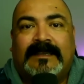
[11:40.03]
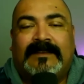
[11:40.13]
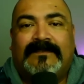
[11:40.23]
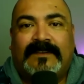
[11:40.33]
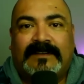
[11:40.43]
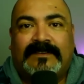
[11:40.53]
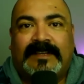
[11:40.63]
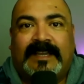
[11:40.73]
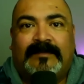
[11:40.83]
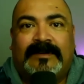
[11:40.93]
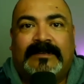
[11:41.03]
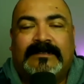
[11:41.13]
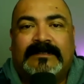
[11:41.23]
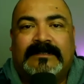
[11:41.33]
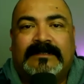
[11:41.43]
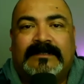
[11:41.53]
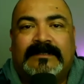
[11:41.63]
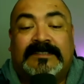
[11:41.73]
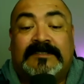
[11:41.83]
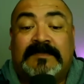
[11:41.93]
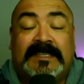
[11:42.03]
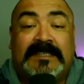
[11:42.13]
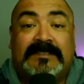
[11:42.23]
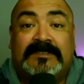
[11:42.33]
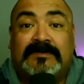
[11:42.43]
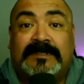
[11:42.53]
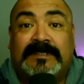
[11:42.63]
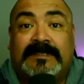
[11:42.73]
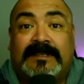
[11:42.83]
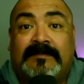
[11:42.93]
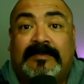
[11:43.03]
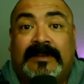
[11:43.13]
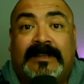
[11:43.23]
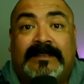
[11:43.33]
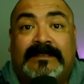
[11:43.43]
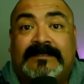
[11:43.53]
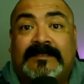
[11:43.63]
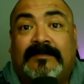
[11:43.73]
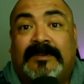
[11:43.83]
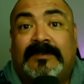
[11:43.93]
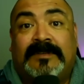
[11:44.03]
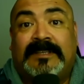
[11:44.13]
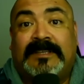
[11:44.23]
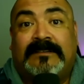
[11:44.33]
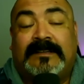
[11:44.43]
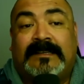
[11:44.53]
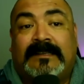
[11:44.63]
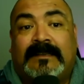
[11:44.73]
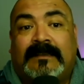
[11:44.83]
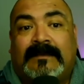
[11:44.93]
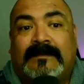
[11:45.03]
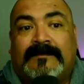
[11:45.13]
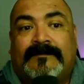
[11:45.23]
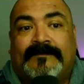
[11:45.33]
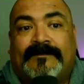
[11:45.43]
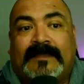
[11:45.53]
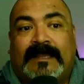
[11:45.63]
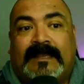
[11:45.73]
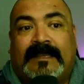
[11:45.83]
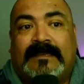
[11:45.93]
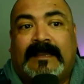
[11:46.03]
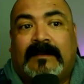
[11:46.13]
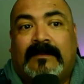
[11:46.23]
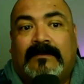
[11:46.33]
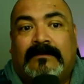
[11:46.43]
in front of a camera to just speak into it and pray that somebody would hear it. And now,